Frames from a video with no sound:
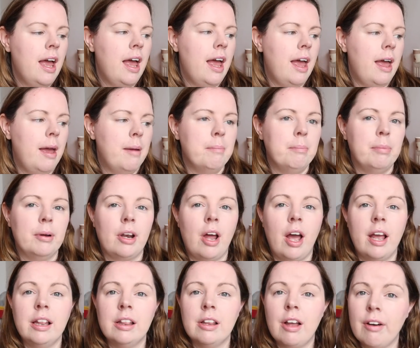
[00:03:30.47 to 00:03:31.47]
But
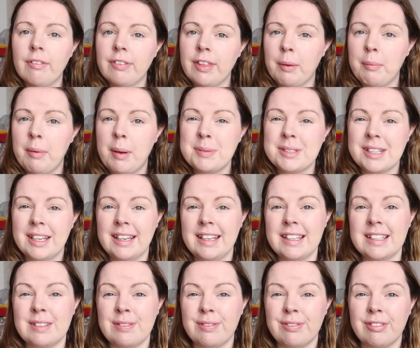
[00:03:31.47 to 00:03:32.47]
I love that website.
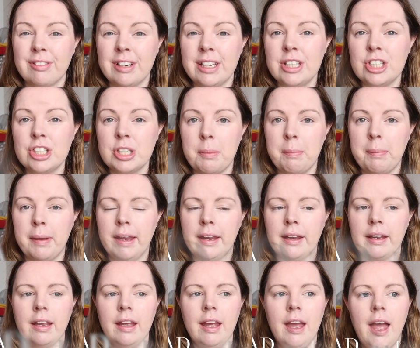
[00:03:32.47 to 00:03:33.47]
It's free shipping